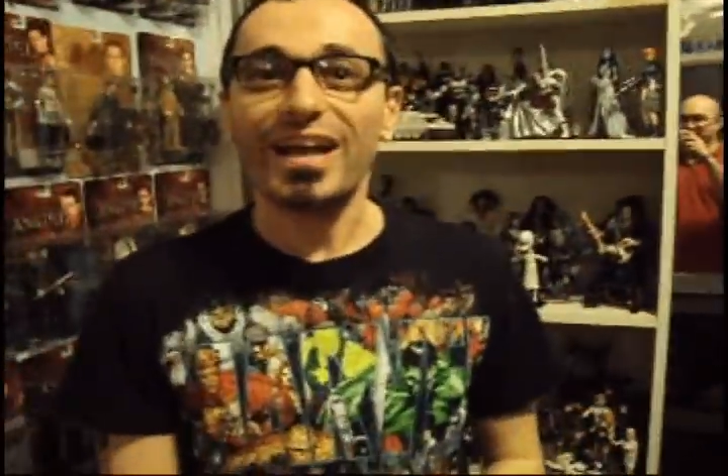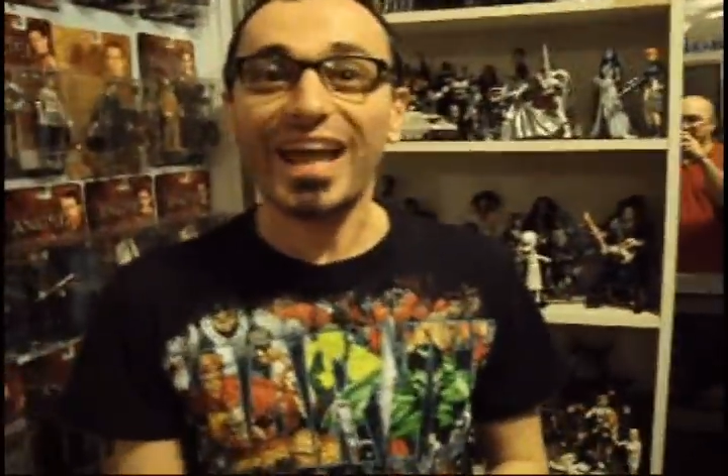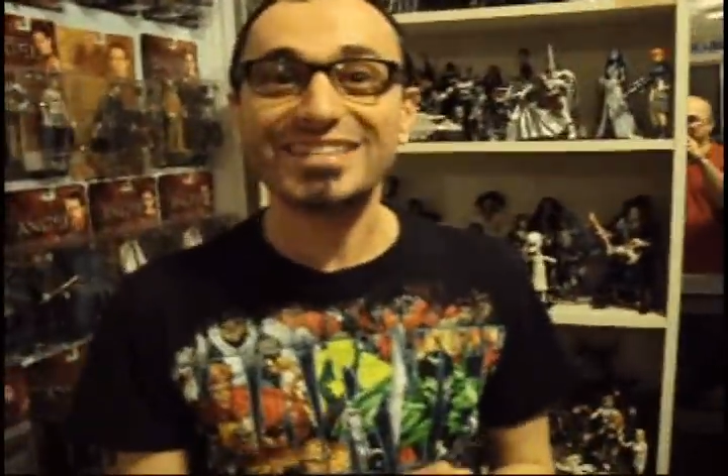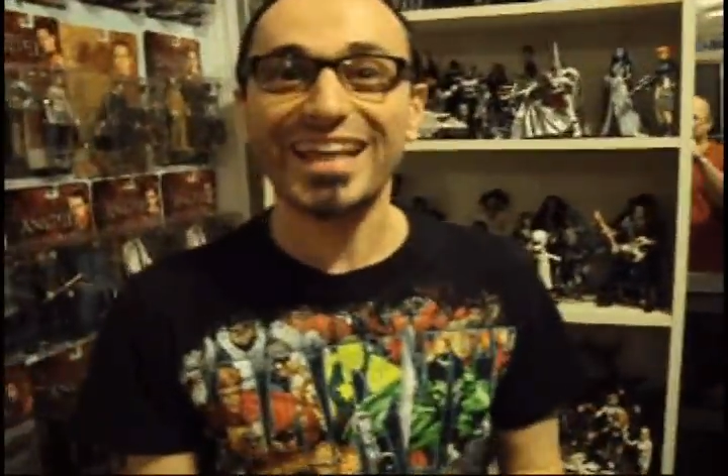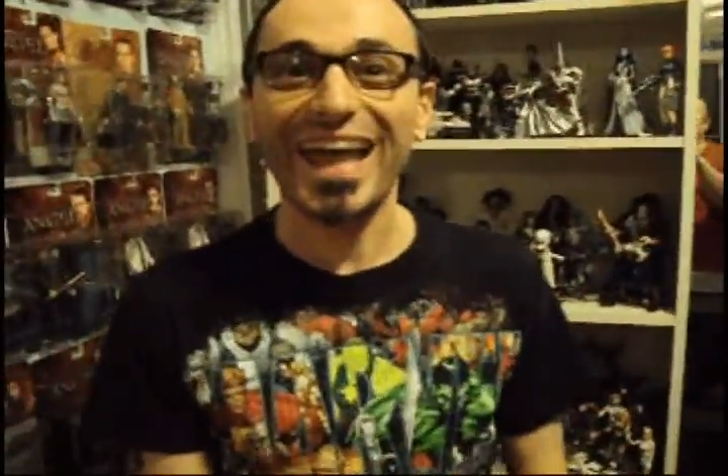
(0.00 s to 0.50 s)

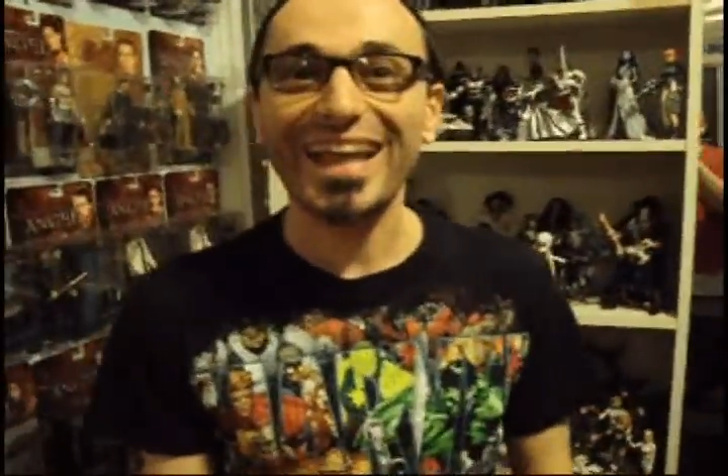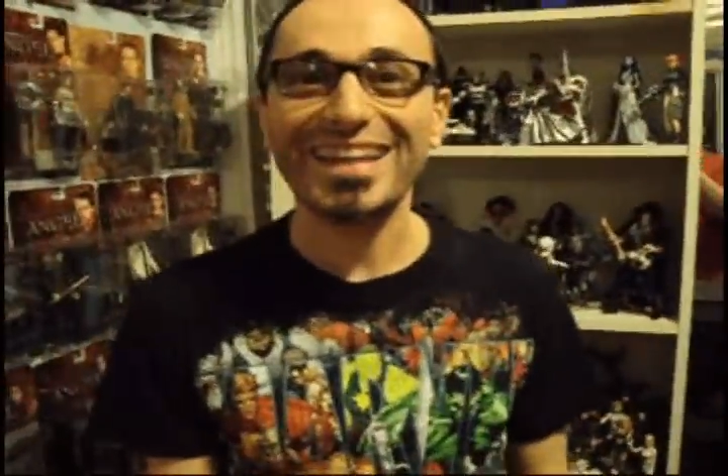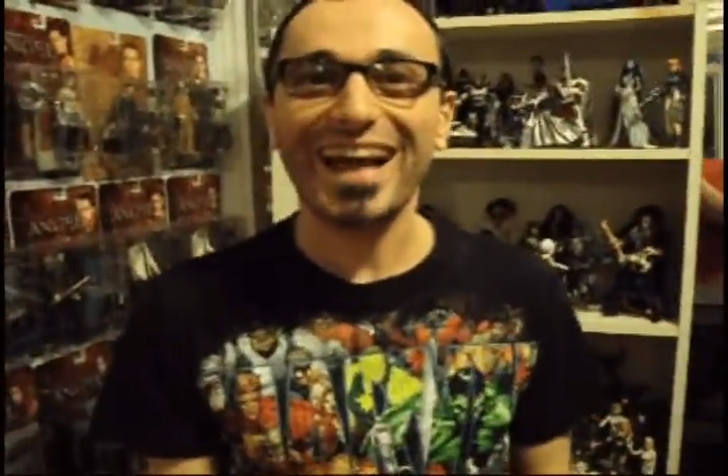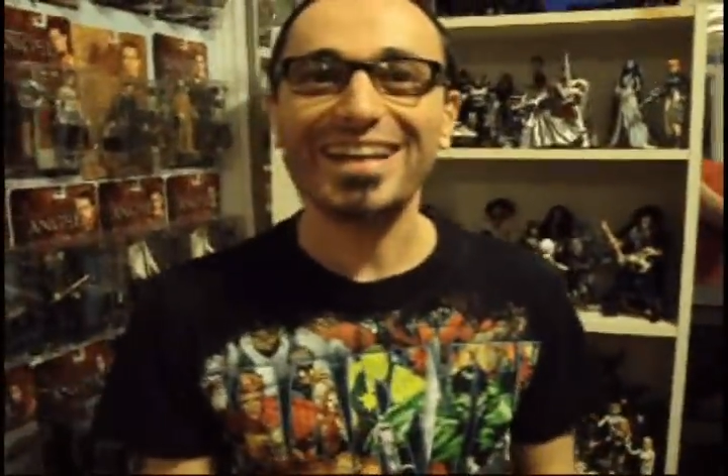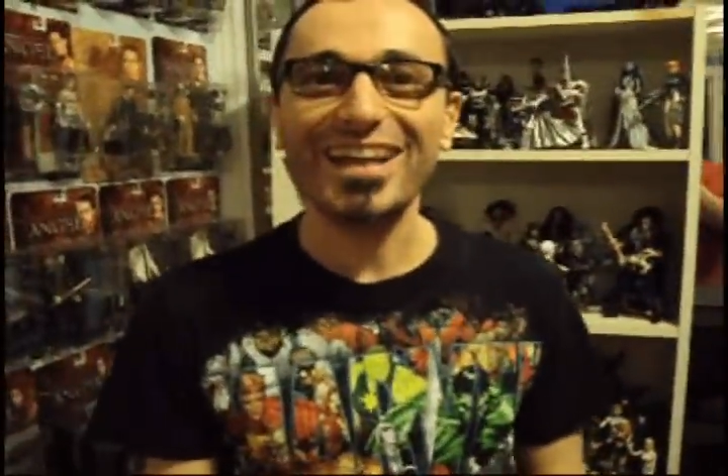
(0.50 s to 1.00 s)
It's
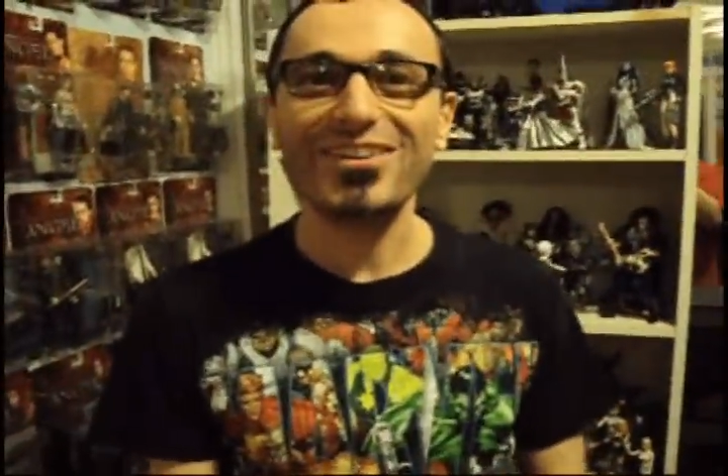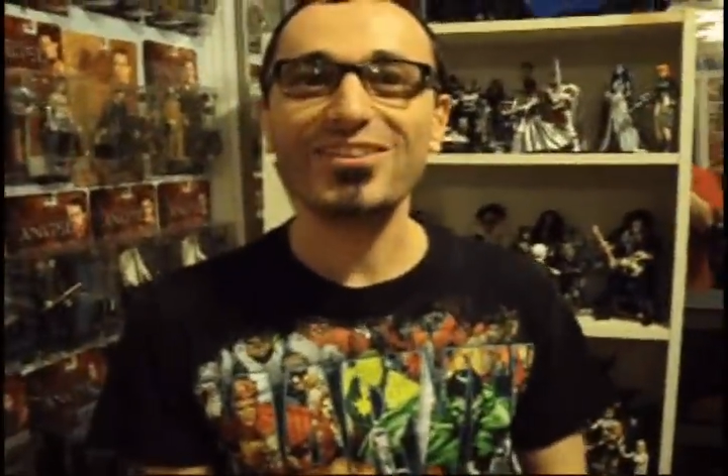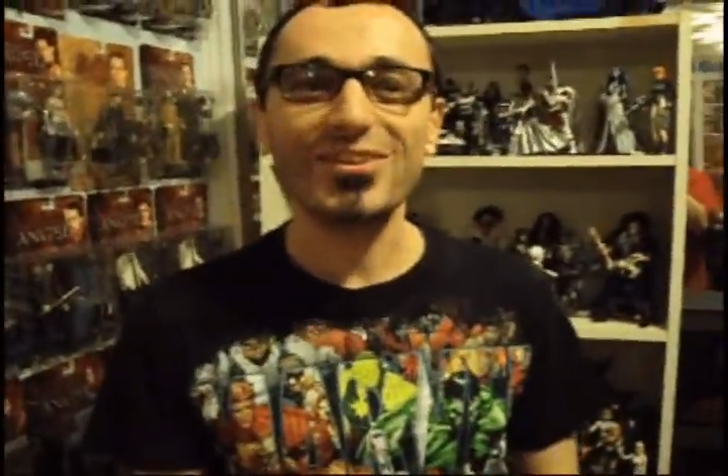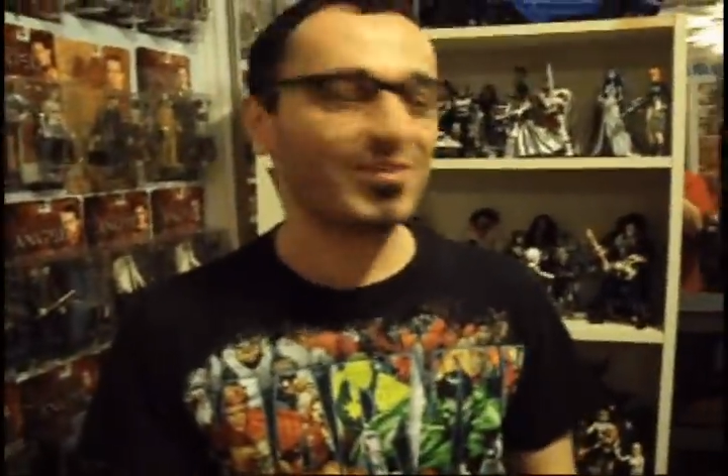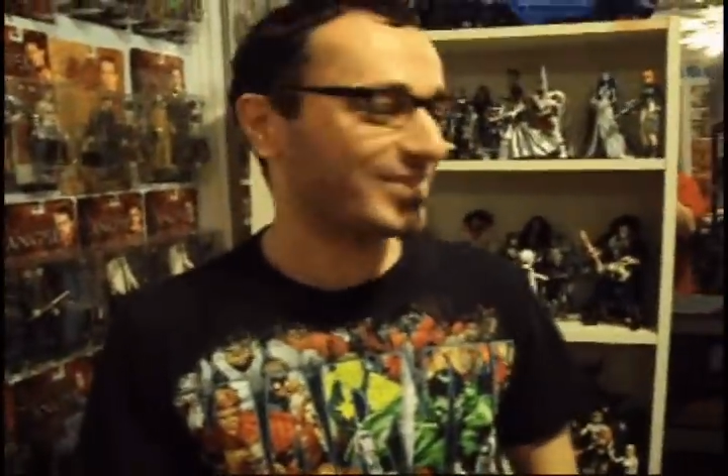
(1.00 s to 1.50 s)
again
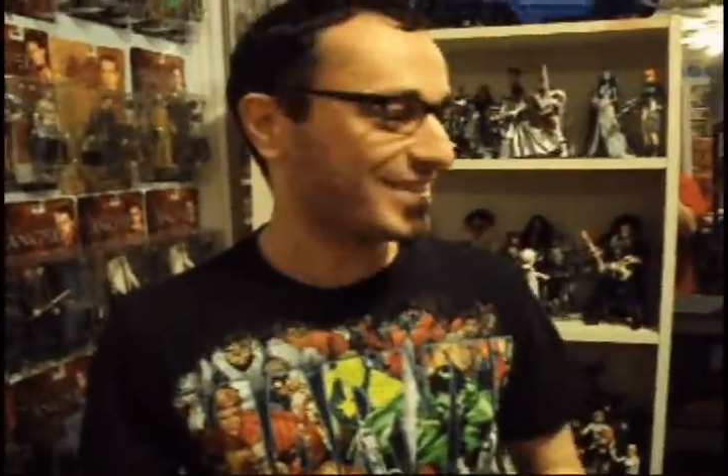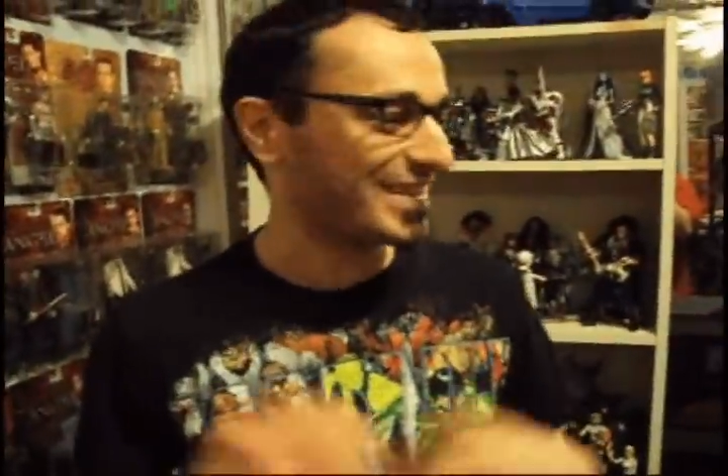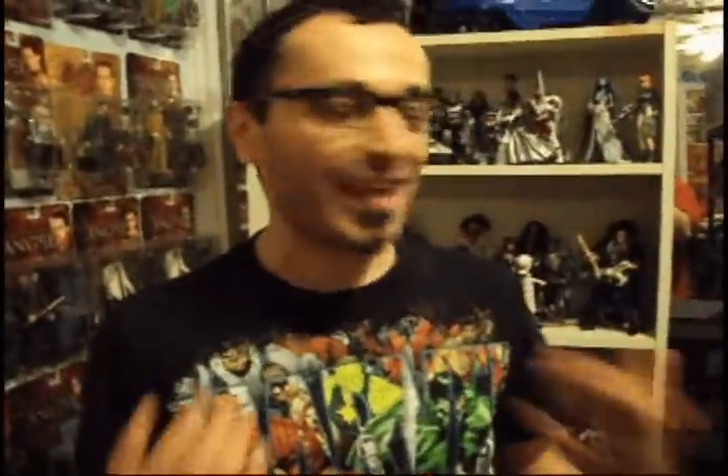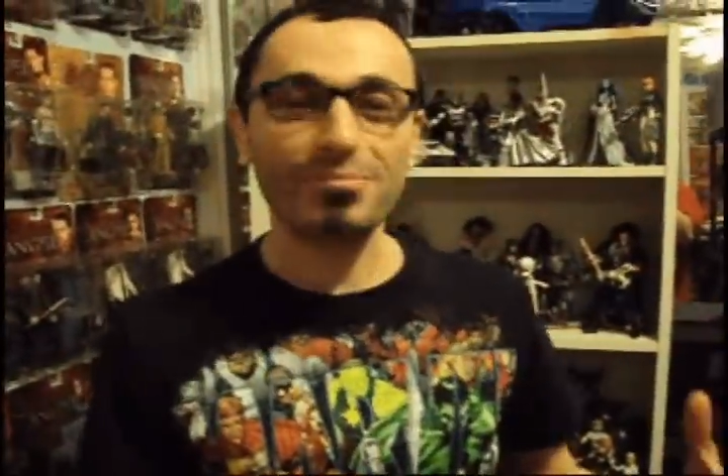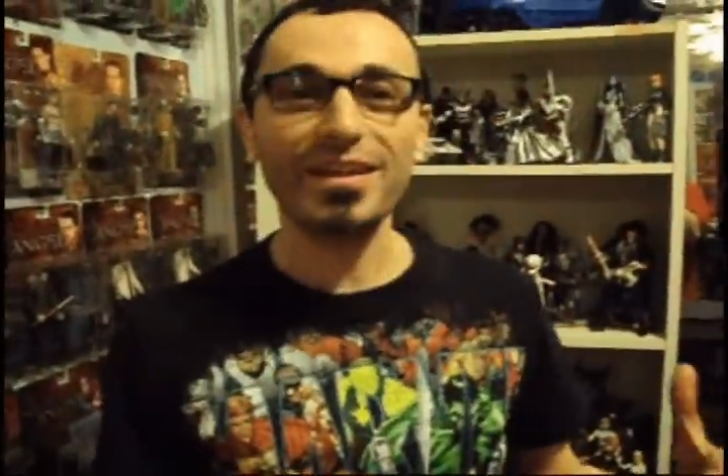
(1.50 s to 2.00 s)
another
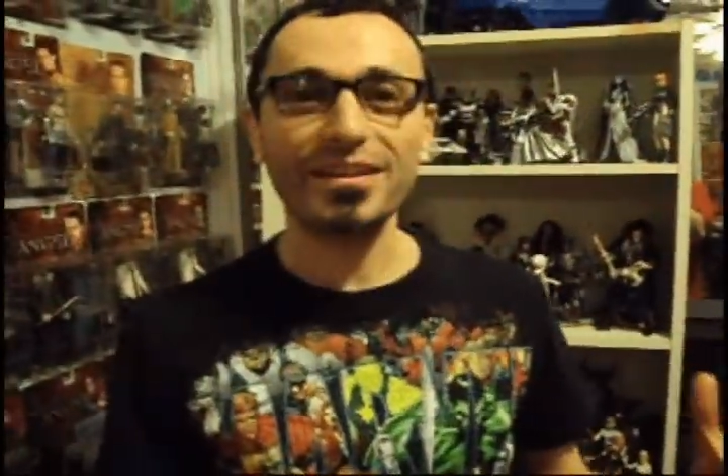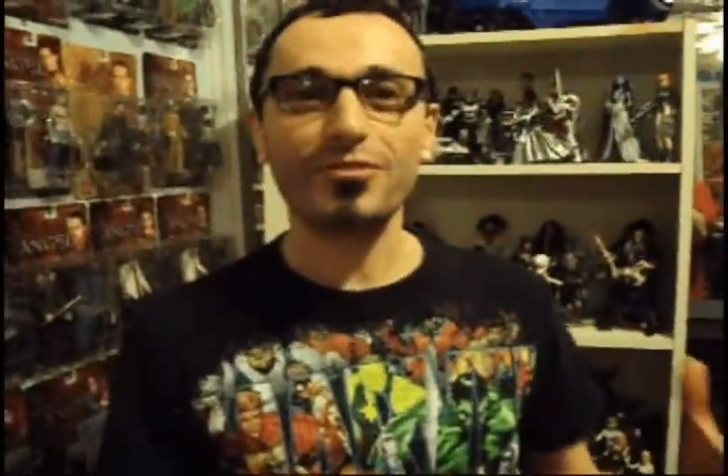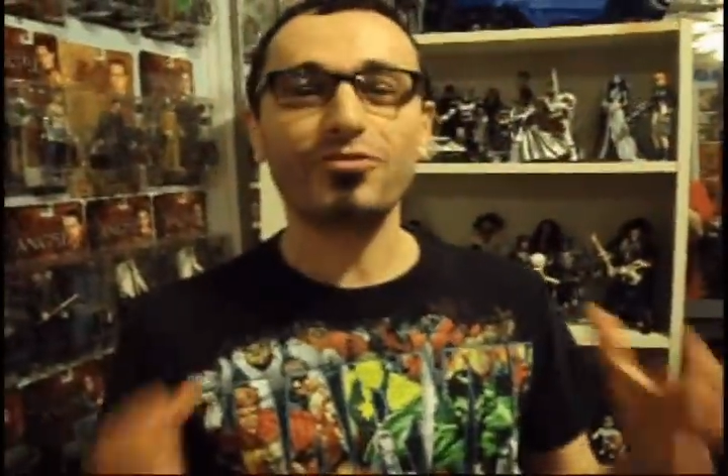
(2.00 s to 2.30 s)
segment.